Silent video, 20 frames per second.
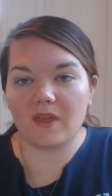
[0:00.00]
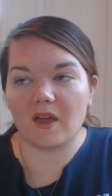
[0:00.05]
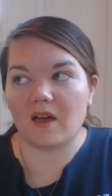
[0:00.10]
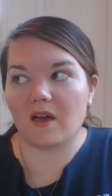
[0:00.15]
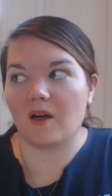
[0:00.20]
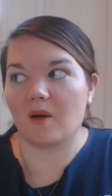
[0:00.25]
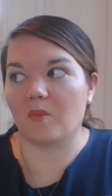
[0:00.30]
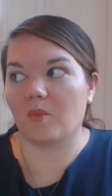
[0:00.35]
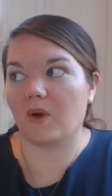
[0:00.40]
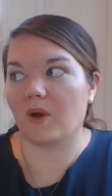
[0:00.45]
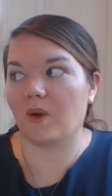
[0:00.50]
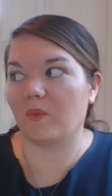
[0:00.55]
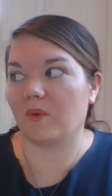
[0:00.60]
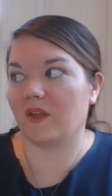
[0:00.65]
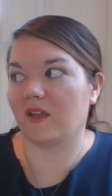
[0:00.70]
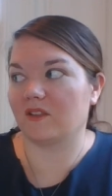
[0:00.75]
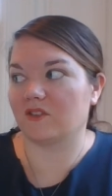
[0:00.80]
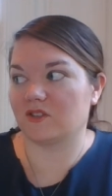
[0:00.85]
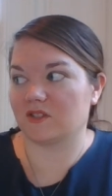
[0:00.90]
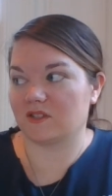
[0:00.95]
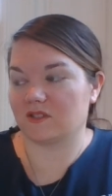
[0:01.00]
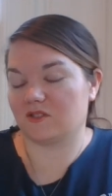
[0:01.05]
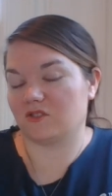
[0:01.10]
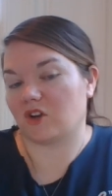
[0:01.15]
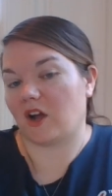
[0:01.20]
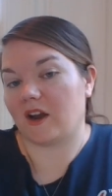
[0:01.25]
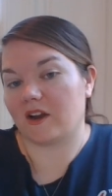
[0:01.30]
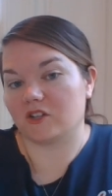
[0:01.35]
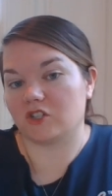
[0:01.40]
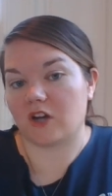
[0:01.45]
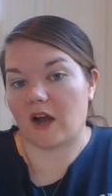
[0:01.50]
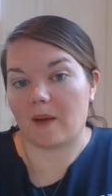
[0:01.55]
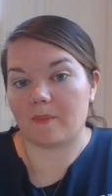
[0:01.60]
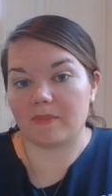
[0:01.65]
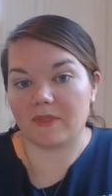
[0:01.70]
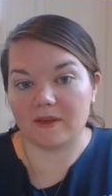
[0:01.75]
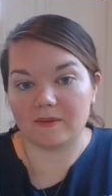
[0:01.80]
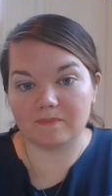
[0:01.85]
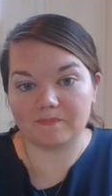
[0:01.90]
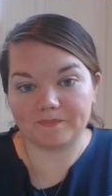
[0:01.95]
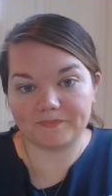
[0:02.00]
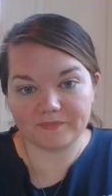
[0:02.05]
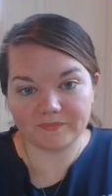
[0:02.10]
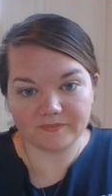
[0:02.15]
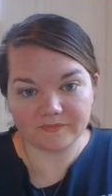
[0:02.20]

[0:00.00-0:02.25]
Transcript: um, where we just try to trap them